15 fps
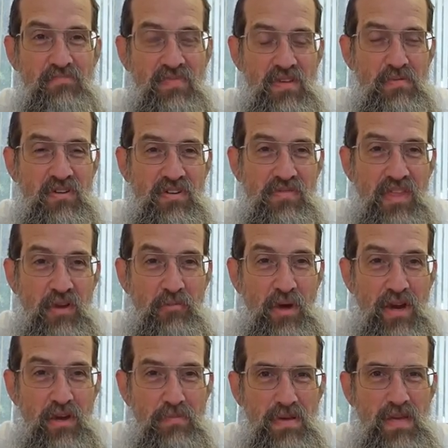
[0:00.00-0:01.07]
especially if they
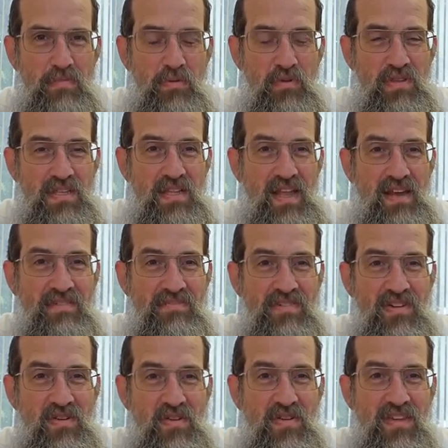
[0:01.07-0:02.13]
write up Hebrew, there's a lot of
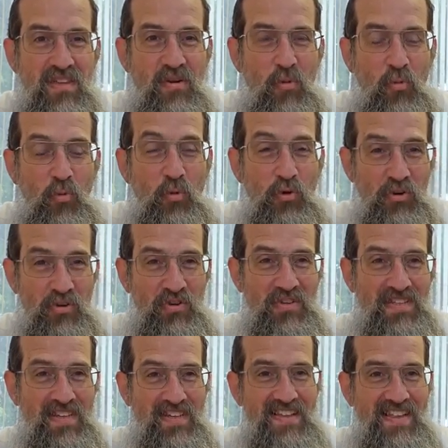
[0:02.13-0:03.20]

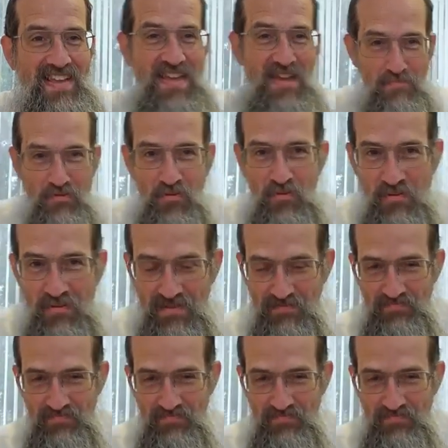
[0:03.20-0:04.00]
words in Hebrew